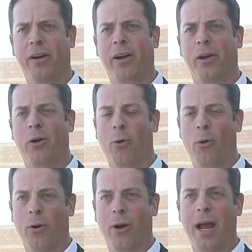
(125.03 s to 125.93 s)
His last
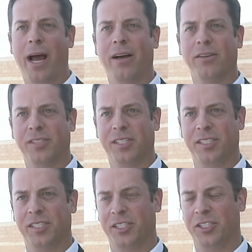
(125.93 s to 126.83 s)
day was
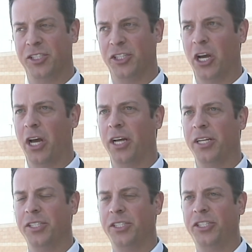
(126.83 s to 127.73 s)
Saturday. He is
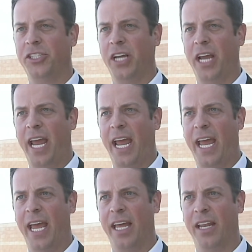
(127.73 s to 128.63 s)
opening a
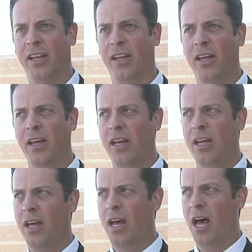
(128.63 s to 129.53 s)
private practice.
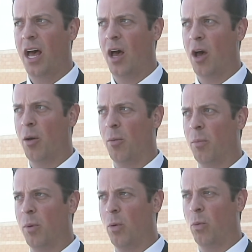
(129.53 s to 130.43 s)
Chandler says he will
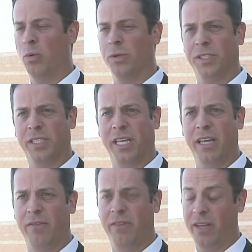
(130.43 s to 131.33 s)
still be the
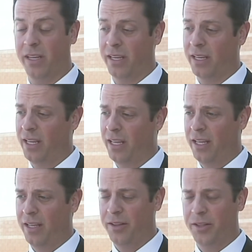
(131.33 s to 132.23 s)
lead attorney, though,
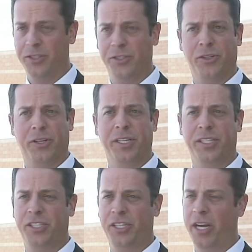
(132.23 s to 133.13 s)
on the Roswell
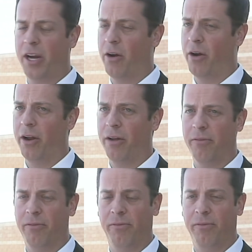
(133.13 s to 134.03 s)
school shooting
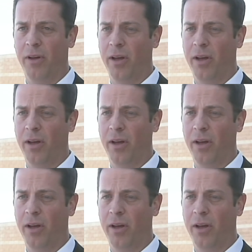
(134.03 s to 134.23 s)
case.